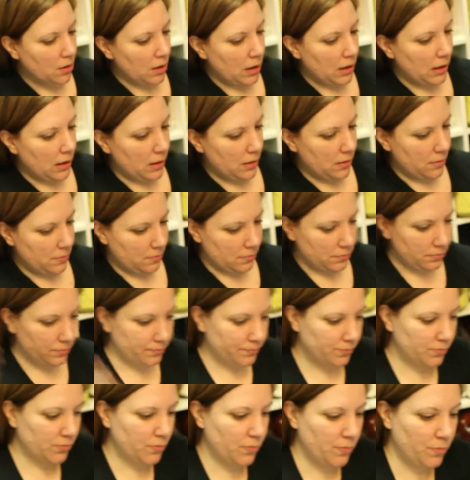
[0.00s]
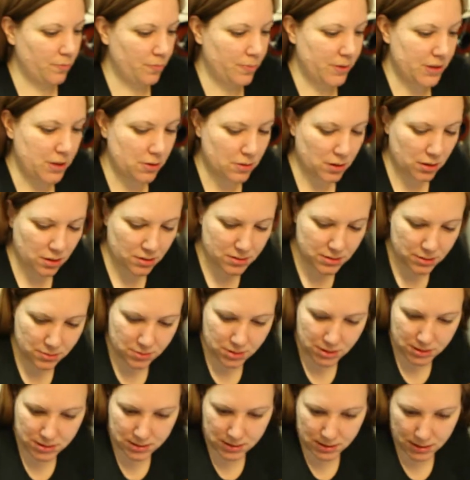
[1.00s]
But you can also
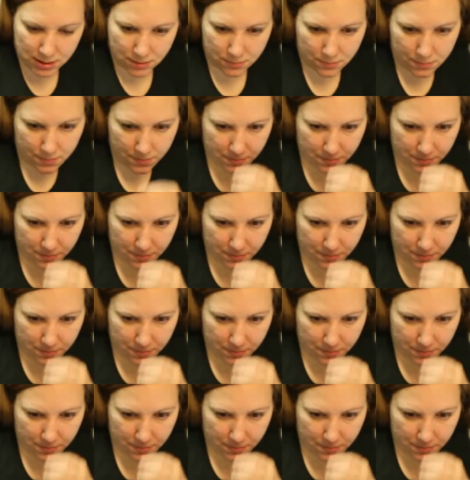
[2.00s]
just hit.